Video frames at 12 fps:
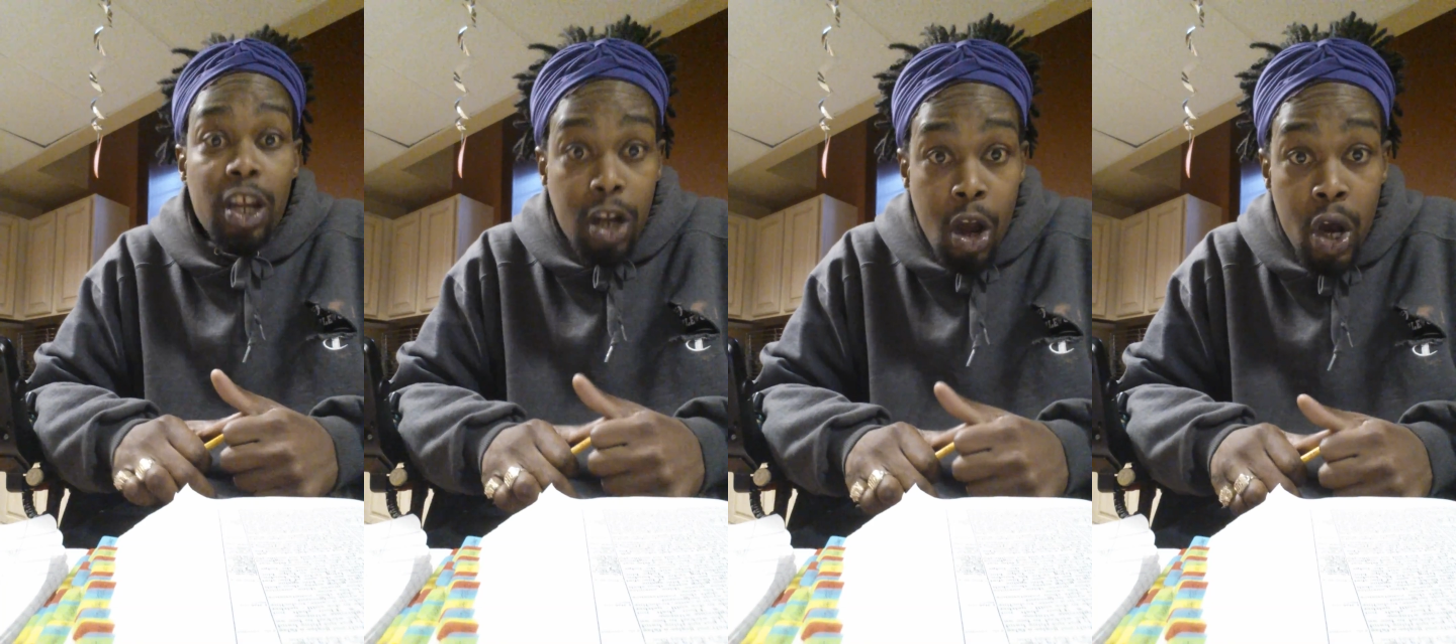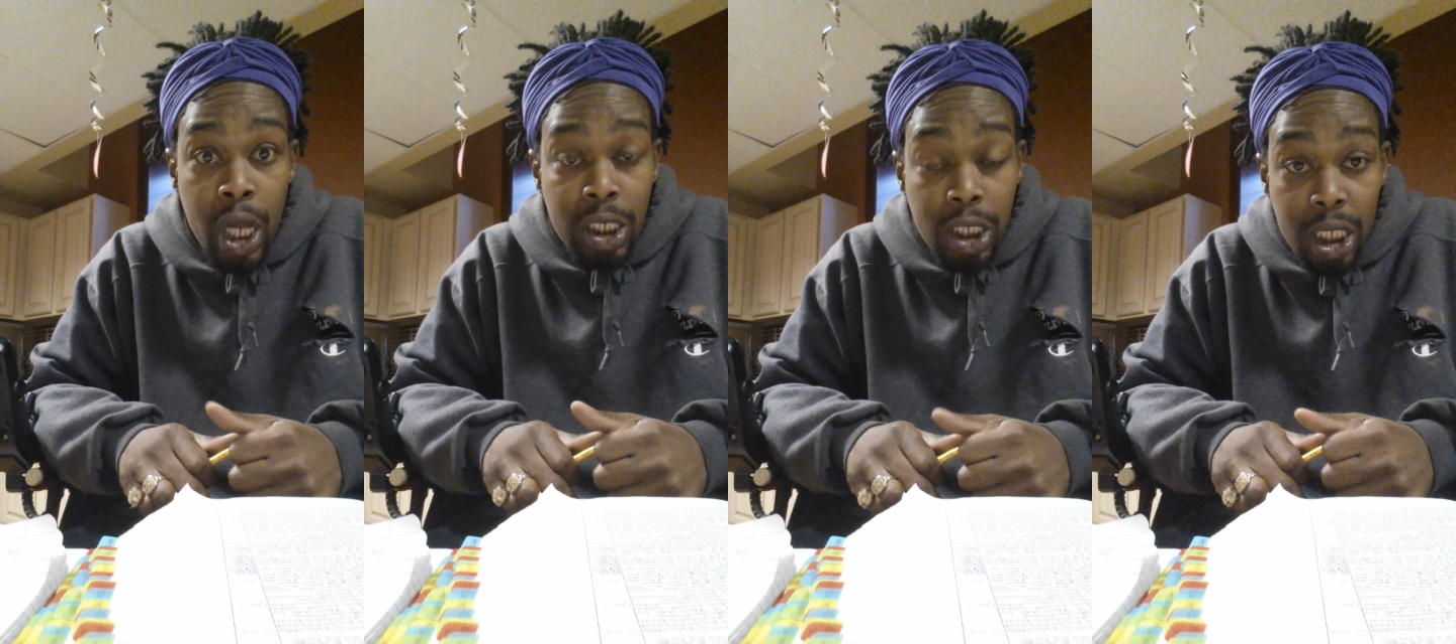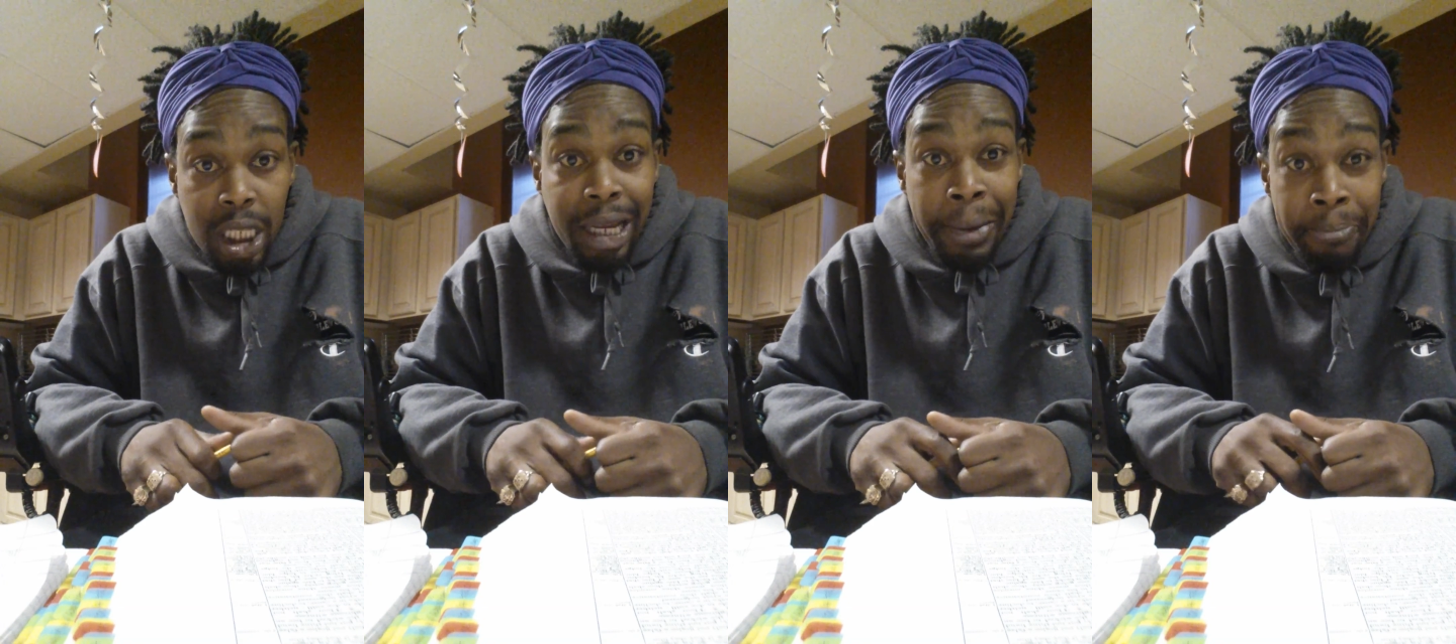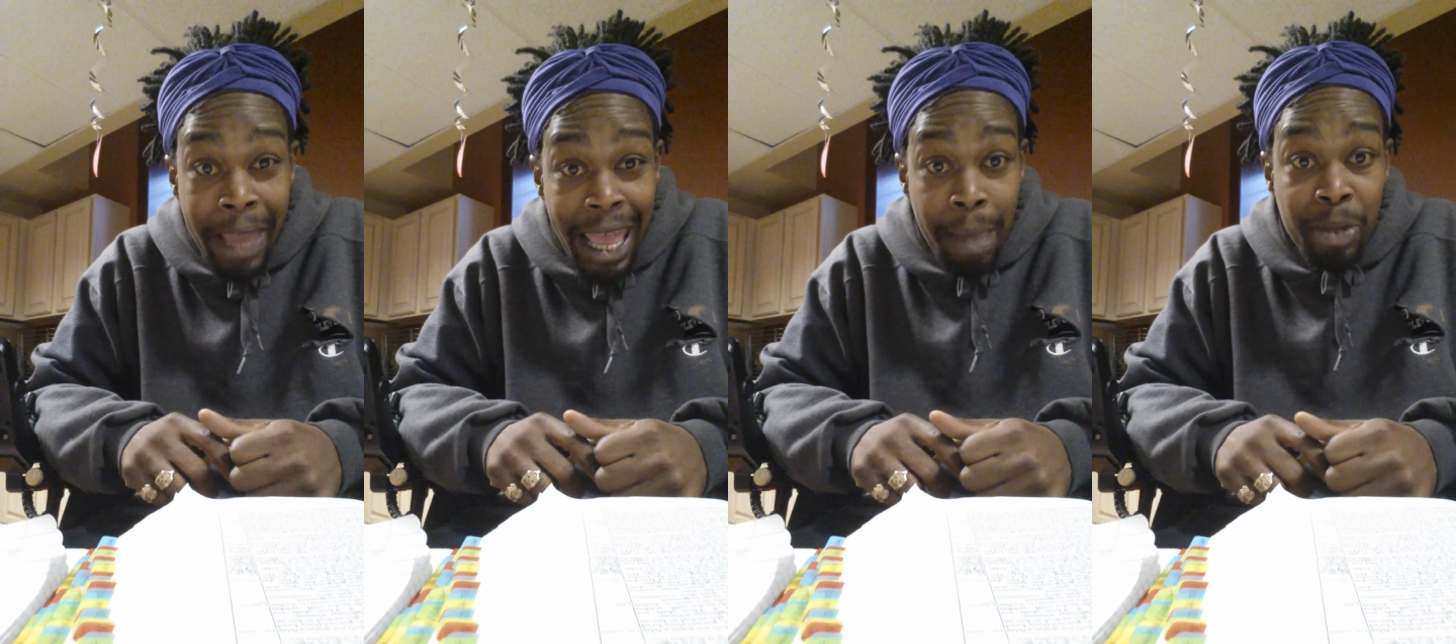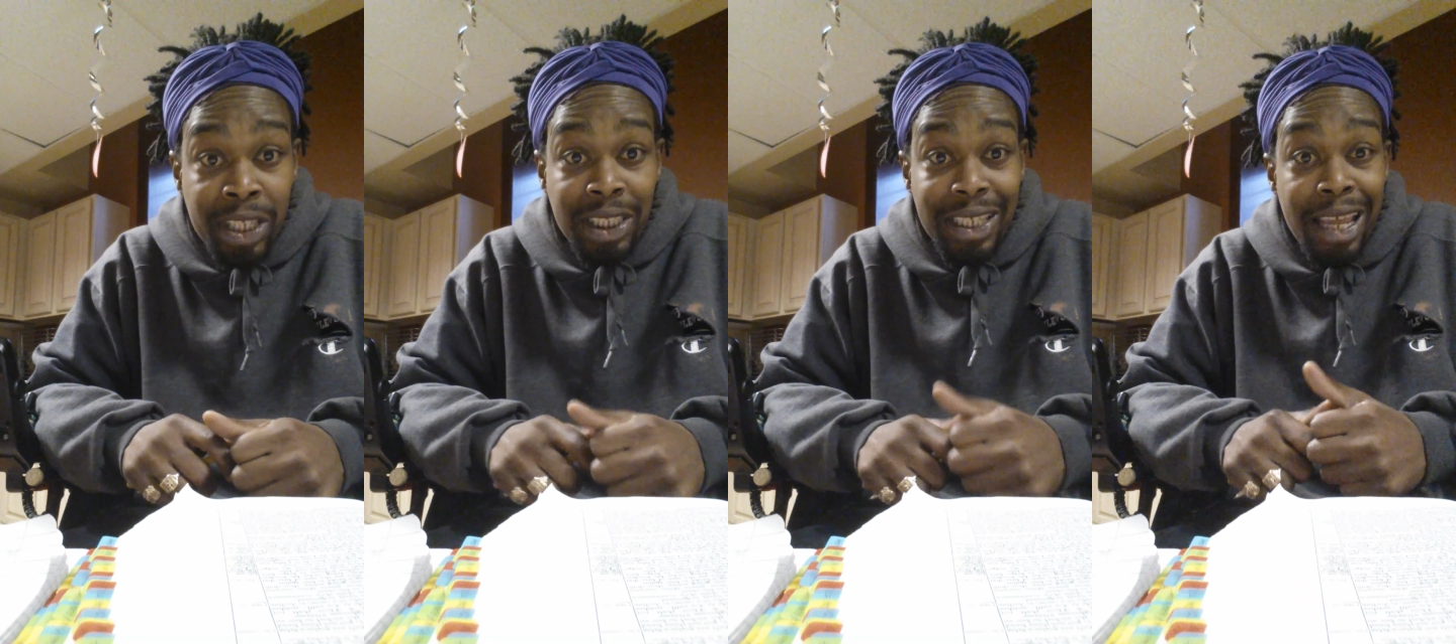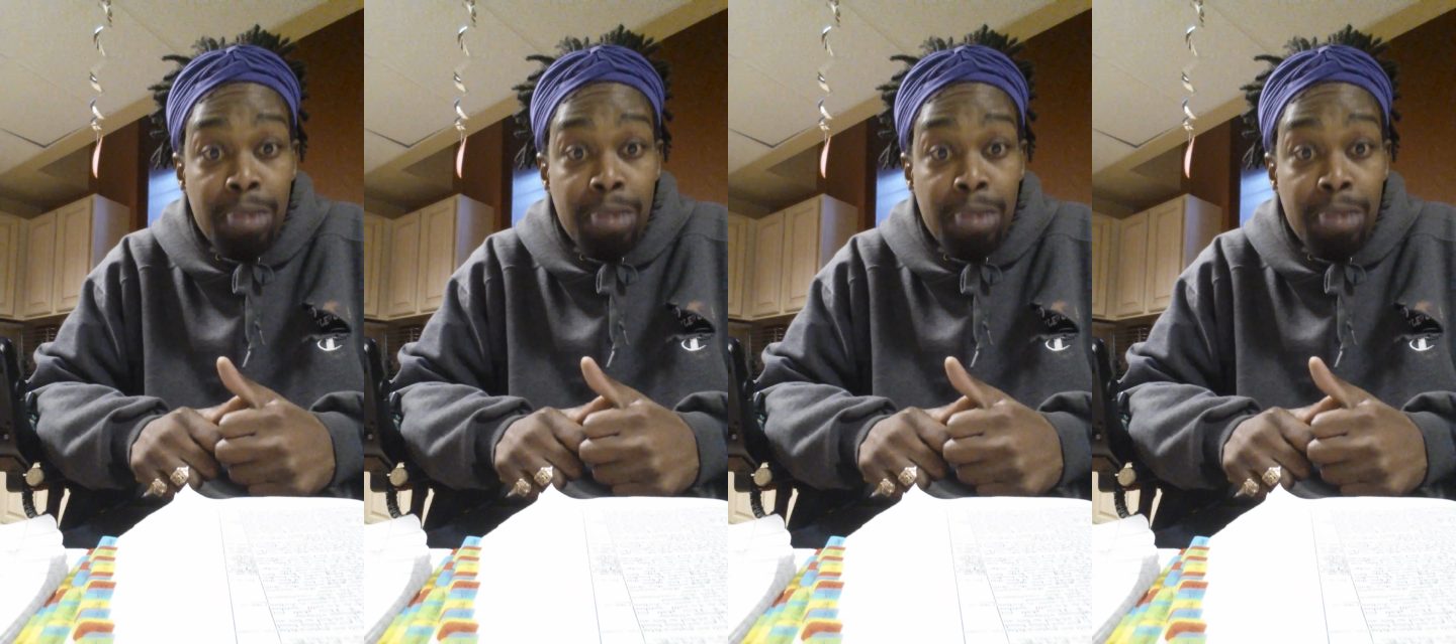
according to the commandments,